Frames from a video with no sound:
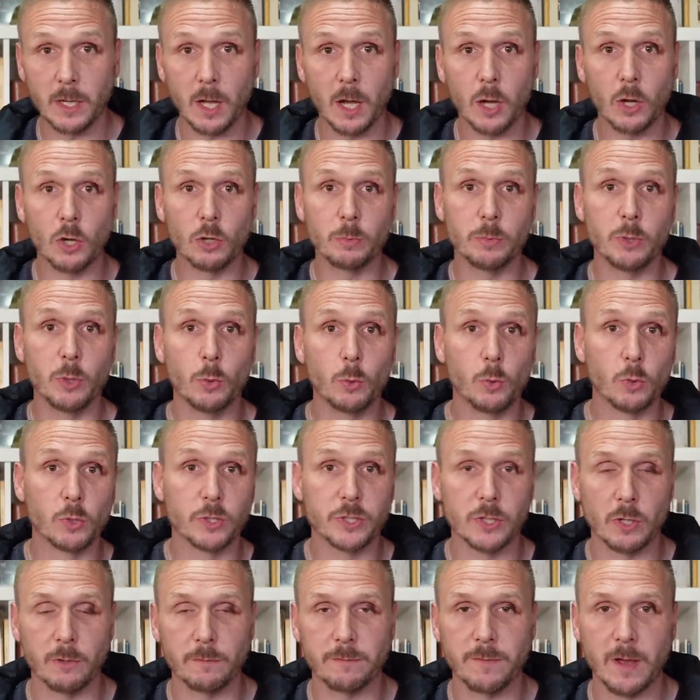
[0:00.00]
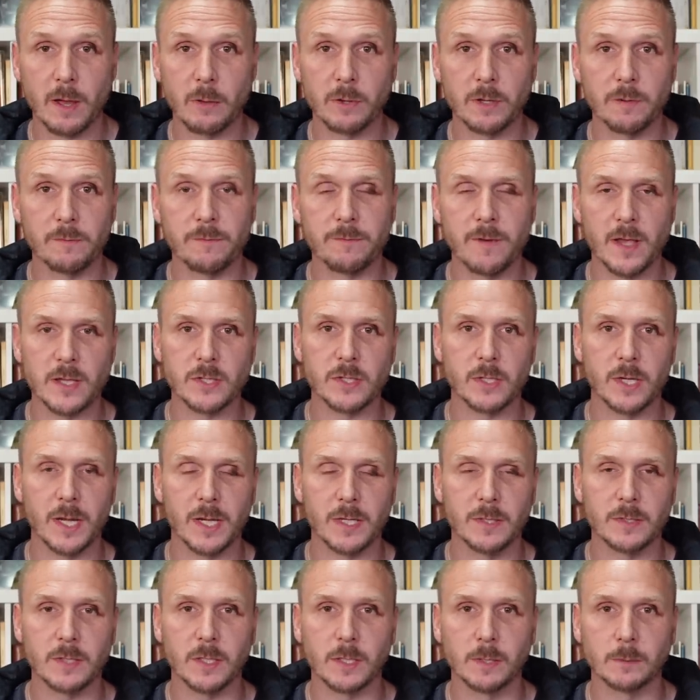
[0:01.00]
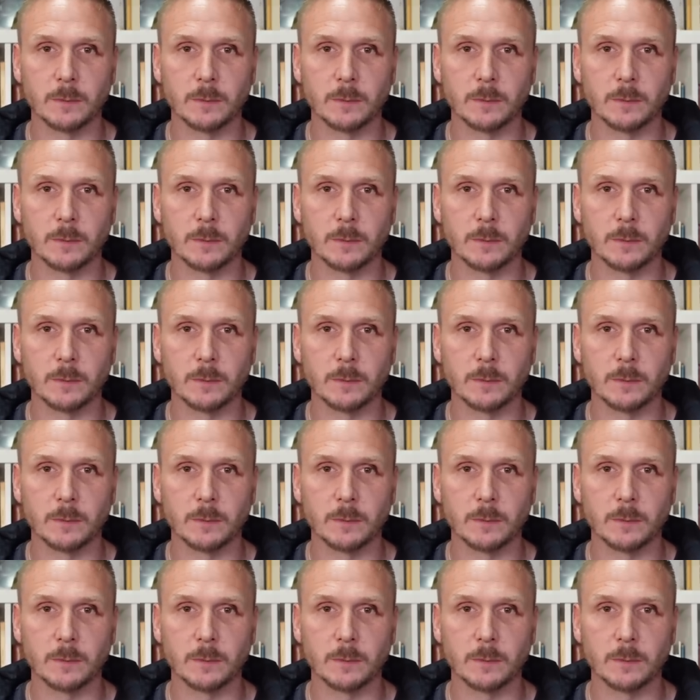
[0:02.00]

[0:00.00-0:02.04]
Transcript: I hope you also found it fascinating.